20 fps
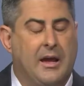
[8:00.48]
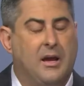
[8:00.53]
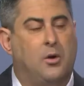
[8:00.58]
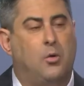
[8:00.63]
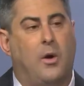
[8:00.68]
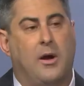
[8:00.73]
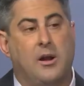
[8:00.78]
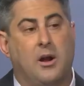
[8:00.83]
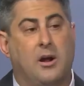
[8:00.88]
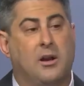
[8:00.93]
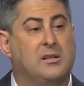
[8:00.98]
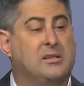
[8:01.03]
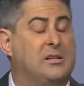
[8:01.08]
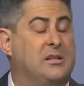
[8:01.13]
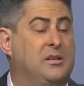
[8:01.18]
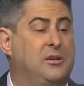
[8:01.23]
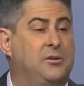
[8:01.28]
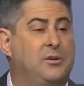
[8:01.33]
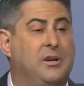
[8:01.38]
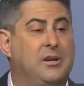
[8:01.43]
And quite honestly,
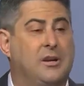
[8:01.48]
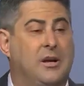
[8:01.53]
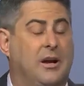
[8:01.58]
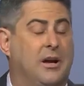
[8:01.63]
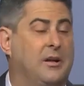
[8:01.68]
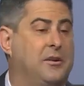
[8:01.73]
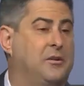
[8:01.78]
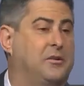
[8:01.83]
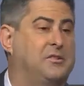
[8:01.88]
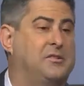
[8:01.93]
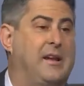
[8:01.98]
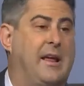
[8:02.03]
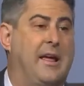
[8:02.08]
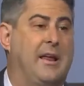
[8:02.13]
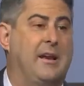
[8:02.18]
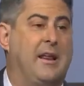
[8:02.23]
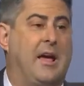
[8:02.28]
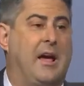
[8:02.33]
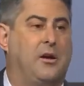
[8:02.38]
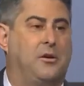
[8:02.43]
you need to
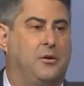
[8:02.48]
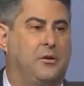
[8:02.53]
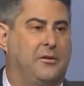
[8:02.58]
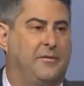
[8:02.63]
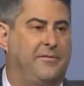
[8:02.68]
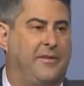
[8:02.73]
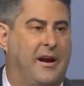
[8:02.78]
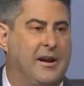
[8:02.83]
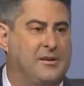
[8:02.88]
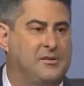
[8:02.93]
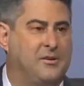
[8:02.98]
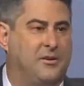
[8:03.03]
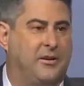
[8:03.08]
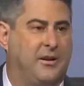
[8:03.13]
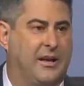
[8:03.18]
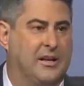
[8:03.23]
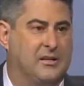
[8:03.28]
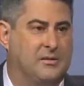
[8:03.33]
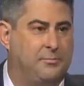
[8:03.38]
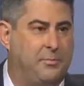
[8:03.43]
understand how your advisor
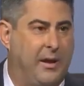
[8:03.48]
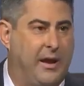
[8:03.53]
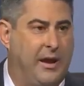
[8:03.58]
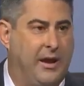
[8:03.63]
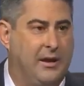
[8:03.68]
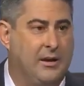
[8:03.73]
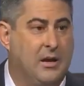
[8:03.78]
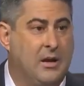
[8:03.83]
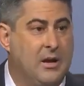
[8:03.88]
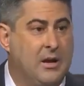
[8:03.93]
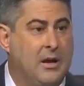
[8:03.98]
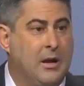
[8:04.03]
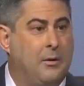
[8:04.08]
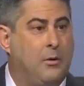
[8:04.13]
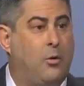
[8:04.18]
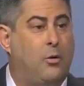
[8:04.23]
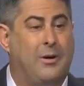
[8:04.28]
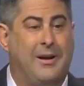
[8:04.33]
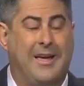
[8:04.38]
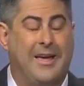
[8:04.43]
gets paid,
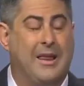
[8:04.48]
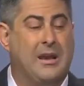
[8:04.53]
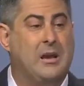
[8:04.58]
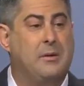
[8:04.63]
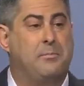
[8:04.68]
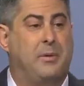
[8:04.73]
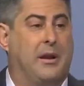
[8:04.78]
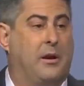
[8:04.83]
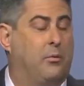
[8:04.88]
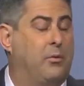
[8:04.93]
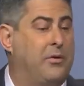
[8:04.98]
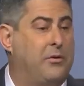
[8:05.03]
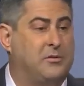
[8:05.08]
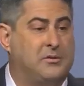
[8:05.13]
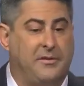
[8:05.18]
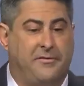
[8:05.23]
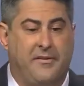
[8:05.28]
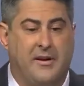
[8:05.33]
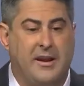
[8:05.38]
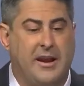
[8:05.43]
or anybody, whether it's
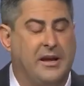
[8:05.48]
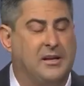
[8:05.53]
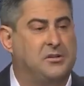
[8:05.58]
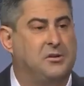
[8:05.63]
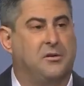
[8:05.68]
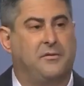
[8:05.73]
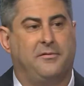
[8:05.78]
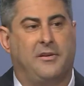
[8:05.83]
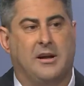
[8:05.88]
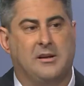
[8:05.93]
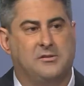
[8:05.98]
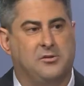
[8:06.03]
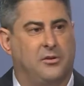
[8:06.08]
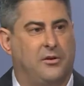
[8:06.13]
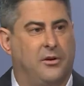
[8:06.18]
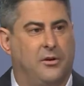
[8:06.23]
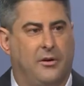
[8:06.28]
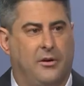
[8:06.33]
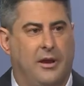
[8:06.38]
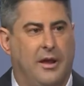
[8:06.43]
a financial advisor
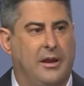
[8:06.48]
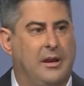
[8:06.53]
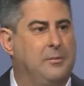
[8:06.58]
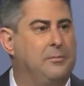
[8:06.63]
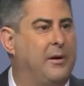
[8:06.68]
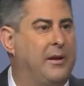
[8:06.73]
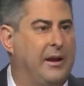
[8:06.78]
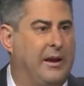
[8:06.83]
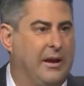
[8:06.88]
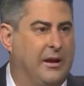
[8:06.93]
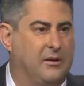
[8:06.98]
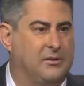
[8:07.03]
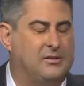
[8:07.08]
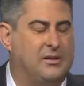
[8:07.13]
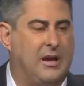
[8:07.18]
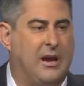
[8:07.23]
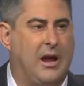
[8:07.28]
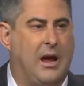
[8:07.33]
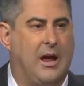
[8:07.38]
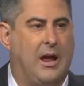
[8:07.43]
or anybody else.
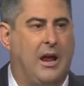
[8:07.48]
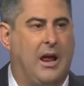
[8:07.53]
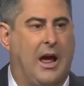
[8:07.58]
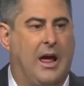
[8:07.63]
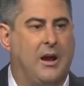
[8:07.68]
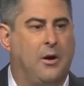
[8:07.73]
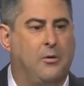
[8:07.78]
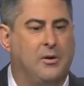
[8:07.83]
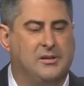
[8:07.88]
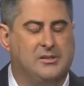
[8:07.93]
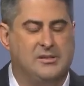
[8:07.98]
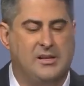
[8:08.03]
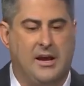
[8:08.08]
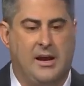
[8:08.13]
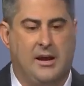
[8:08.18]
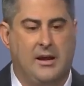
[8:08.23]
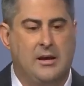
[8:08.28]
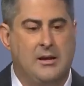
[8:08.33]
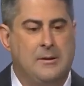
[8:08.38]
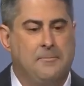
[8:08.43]
I always
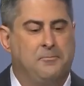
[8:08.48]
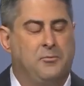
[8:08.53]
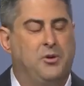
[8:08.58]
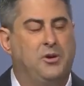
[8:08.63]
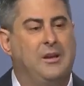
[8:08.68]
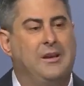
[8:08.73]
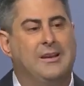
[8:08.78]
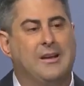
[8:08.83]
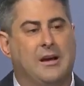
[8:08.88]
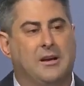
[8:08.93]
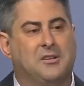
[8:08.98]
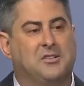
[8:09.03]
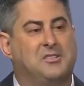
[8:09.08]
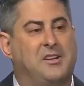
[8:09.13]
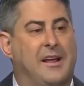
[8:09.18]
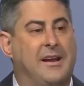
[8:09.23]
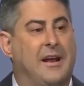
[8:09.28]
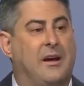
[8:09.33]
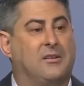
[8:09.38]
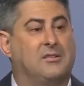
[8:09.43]
say you need to
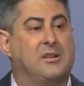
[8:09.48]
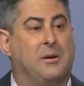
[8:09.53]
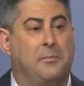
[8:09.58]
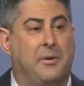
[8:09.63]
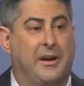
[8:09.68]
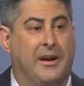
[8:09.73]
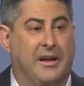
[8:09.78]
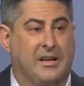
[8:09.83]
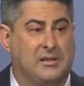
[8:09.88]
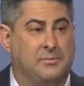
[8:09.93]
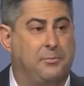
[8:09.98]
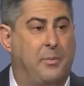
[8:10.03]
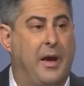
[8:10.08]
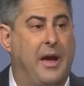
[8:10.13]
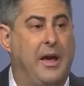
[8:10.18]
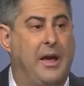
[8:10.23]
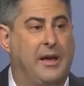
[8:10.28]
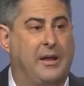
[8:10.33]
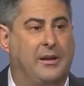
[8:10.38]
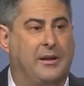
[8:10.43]
understand how somebody gets
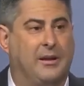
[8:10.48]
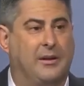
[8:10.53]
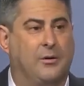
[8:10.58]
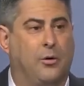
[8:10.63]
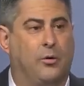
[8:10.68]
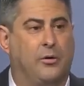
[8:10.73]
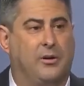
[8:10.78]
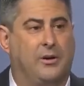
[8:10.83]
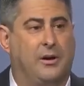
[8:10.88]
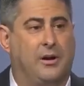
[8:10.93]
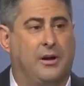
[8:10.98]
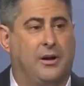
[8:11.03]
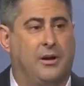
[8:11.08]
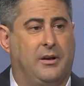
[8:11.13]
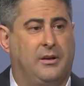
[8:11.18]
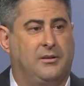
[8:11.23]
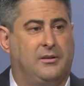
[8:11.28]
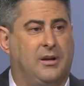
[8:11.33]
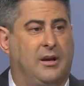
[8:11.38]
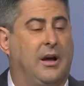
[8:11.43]
paid in order
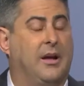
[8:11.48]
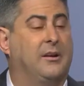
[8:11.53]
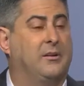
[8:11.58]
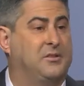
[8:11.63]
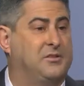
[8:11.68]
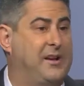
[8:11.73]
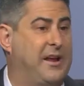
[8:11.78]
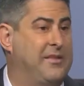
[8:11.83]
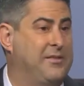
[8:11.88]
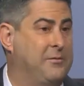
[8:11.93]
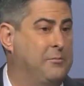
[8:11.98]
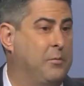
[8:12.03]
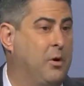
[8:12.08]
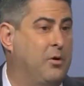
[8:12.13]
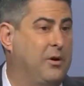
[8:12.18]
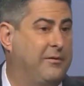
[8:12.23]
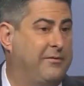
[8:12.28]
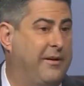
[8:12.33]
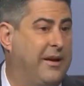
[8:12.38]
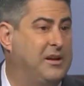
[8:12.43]
to understand their
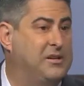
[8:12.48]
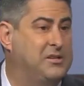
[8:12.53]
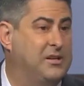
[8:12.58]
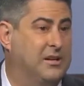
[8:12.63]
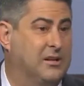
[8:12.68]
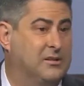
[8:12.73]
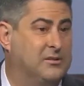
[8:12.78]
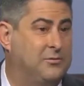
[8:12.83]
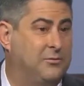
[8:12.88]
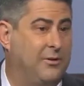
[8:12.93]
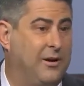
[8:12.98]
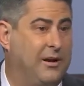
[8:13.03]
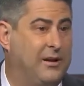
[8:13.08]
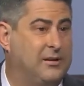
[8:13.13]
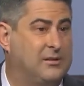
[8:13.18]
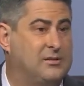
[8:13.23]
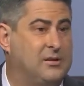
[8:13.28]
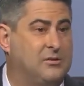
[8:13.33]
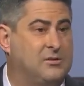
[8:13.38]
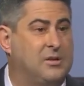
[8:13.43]
motivations,
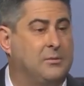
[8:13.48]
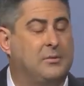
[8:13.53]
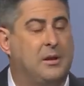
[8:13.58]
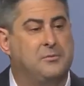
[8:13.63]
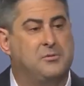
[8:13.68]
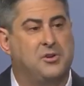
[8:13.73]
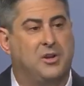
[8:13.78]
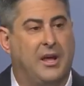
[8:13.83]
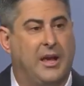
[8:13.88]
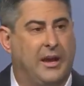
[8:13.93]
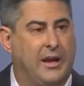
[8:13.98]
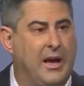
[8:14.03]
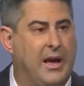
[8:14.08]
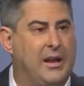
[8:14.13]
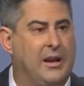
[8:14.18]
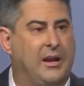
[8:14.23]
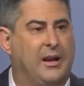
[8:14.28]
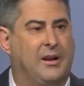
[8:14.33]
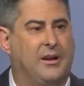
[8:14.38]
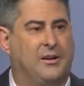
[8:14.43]
right? So sometimes you get
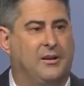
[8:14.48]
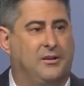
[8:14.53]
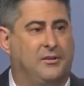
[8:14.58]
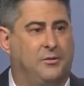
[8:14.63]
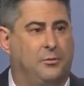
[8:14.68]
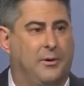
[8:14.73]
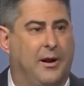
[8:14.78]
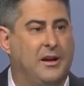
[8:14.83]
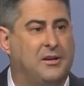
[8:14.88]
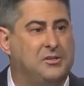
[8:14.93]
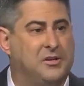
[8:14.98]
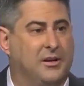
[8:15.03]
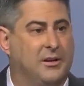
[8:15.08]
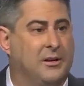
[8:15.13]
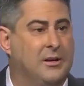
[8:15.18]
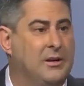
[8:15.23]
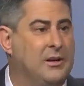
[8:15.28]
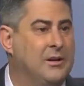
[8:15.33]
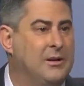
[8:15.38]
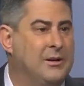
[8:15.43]
guided in a direction
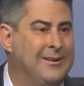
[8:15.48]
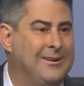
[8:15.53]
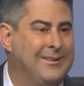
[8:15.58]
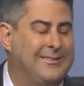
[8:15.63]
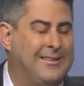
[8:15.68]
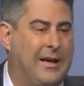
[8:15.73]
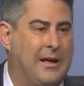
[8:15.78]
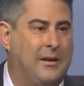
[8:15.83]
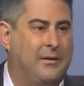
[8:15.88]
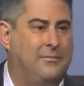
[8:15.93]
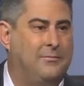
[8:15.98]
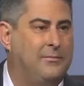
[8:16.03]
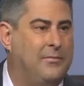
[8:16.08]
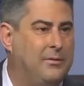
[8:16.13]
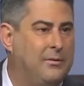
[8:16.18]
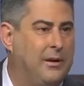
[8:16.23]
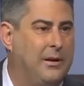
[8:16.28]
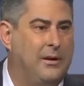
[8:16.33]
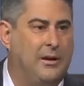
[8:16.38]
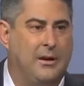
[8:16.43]
that,
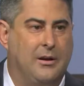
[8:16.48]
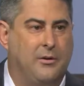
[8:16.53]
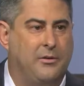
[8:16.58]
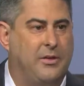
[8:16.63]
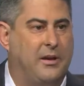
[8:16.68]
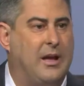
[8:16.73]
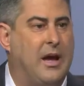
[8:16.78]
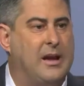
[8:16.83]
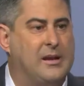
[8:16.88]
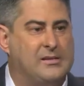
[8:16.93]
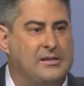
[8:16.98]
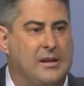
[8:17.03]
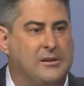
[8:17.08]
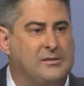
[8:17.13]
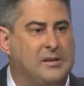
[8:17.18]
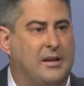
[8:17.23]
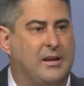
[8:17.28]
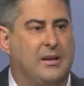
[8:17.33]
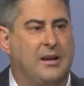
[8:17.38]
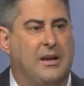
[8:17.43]
you know, the guy sounds
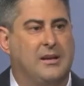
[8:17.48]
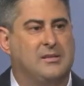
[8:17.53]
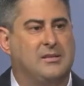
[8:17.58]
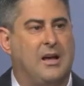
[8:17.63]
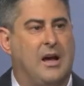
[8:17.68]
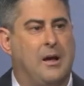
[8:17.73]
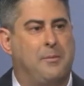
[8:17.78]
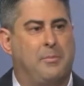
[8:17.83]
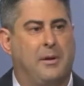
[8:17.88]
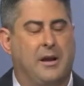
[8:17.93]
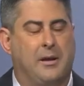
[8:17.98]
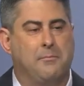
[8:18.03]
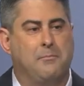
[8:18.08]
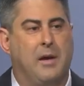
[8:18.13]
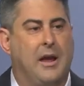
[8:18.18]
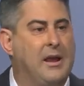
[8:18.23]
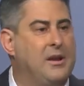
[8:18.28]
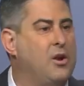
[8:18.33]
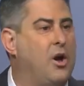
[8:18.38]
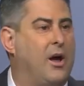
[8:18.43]
like a nice guy, but it
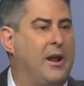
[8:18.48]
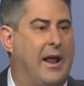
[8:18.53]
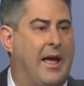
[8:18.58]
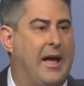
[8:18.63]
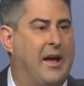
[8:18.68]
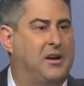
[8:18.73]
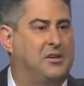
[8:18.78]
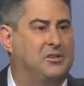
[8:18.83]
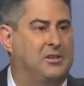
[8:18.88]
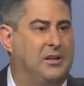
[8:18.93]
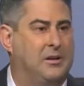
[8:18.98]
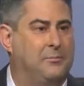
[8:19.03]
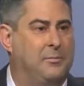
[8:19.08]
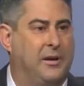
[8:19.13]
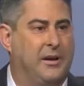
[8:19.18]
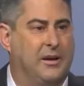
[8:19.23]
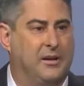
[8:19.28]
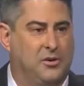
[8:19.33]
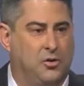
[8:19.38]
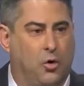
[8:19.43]
may not actually
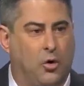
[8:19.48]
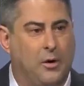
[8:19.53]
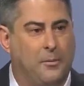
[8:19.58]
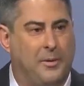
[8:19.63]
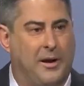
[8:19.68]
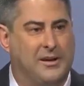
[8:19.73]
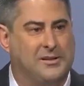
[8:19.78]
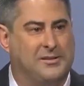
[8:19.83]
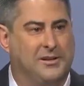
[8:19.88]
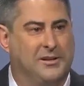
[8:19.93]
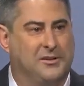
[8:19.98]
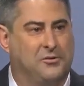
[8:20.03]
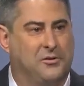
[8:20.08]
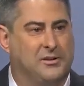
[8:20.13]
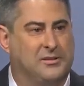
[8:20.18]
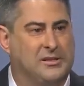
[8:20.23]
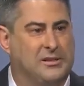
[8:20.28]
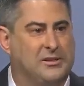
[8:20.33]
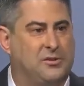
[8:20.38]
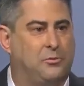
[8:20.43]
be in your best
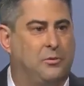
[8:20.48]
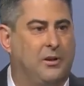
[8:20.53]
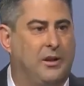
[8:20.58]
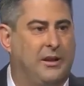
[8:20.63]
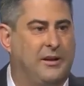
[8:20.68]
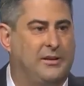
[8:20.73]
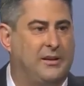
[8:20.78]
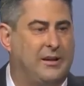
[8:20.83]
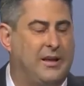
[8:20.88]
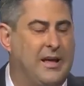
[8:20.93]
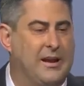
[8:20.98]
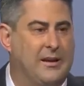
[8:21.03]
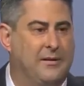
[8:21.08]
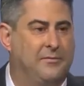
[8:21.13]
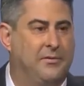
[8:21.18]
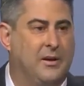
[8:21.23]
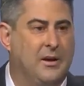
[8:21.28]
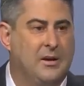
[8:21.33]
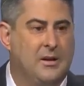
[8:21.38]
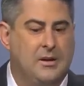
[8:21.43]
interest. It's really to kind
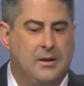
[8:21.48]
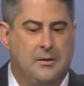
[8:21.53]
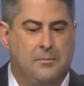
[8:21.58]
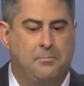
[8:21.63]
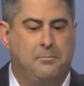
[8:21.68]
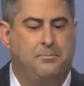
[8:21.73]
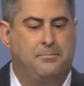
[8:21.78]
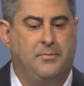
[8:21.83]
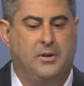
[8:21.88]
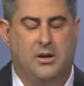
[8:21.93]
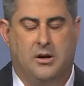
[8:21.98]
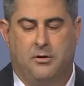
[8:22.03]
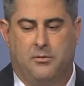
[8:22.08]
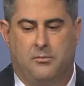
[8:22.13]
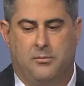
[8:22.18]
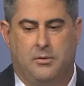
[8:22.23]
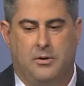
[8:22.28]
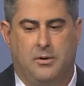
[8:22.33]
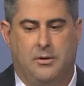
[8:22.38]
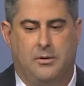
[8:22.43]
of, you
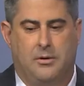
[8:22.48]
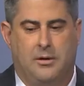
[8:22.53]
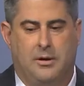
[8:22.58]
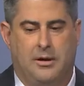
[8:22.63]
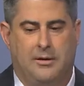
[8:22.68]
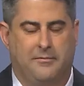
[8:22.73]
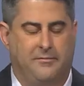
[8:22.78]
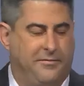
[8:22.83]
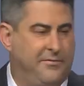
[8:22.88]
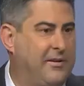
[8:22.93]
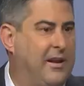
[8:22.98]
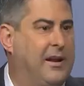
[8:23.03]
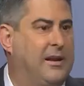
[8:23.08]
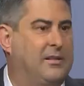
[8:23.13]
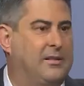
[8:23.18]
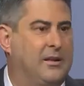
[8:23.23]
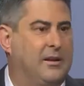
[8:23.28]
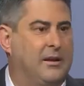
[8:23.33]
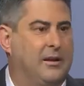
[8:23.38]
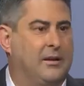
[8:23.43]
know,
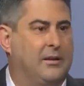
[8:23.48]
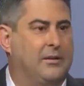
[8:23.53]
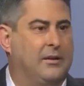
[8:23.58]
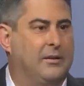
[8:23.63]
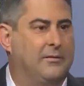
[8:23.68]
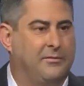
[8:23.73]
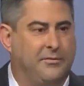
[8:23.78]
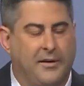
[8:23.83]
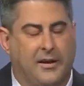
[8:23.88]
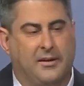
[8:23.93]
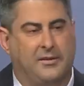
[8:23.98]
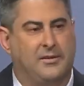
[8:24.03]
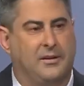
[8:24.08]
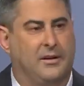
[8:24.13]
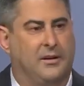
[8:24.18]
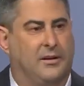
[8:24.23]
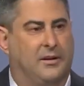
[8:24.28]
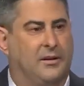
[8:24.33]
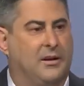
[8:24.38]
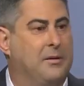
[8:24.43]
inflate
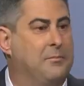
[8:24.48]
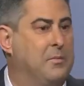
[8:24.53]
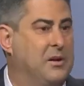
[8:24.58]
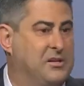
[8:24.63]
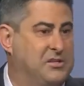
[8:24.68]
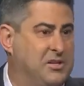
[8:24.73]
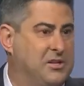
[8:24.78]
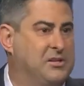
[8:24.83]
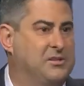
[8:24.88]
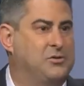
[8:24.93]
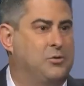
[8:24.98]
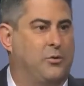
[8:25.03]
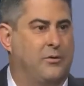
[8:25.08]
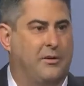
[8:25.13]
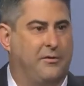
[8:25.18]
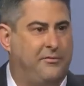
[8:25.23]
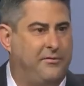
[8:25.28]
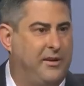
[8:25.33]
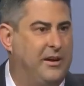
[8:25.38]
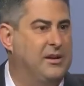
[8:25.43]
the commissions or
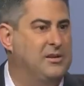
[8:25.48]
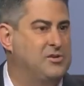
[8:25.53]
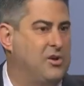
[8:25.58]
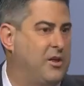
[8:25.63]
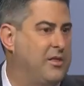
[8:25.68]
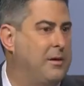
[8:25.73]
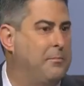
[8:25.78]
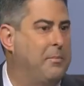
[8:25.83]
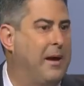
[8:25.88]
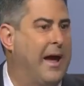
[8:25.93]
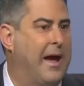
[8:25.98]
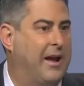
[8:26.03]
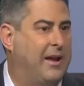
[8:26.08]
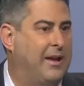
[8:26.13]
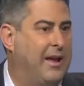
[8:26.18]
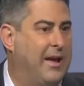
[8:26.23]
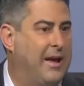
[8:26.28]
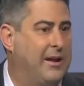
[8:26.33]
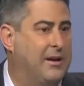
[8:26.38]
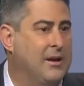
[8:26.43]
the fees on the back
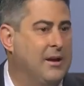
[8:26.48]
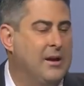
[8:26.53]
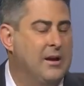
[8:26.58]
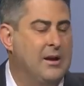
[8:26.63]
end.